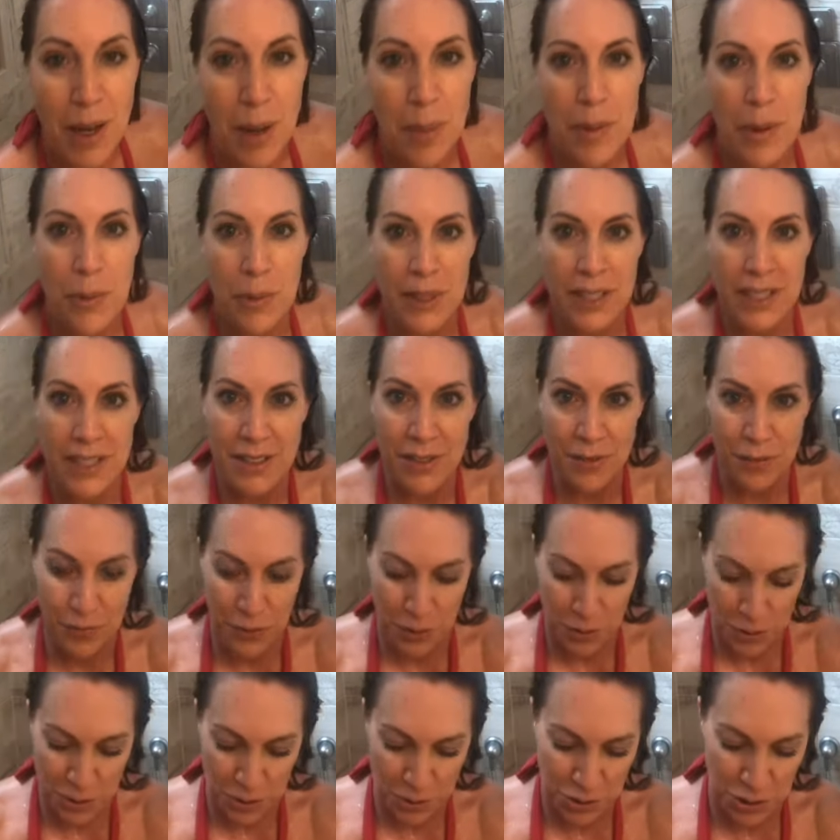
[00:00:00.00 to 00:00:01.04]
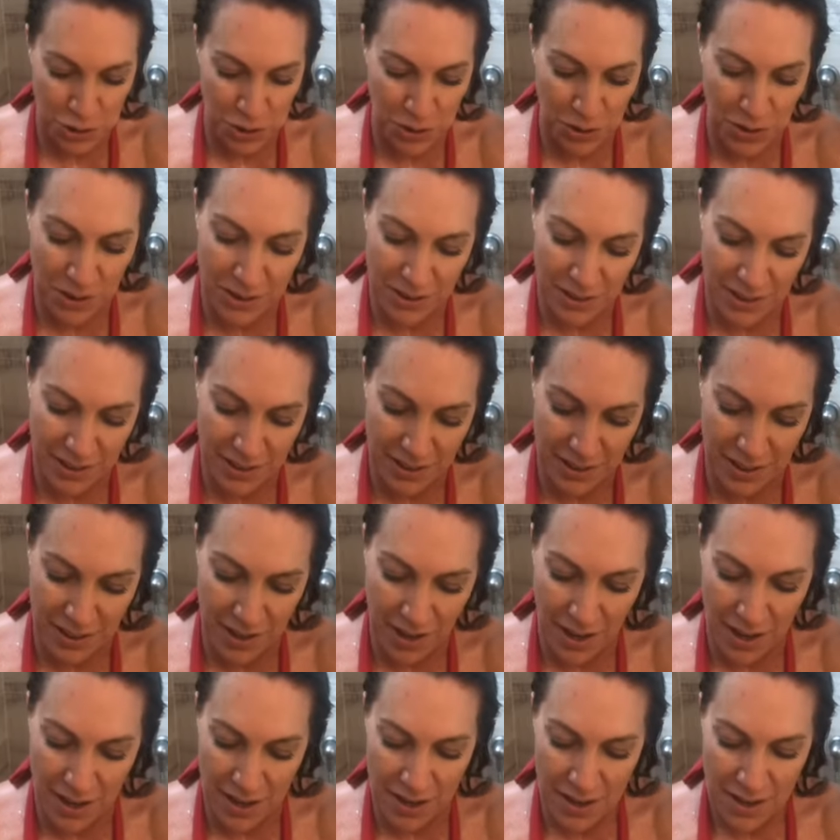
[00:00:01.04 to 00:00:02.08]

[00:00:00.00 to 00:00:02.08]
Oh, we did a photo shoot earlier today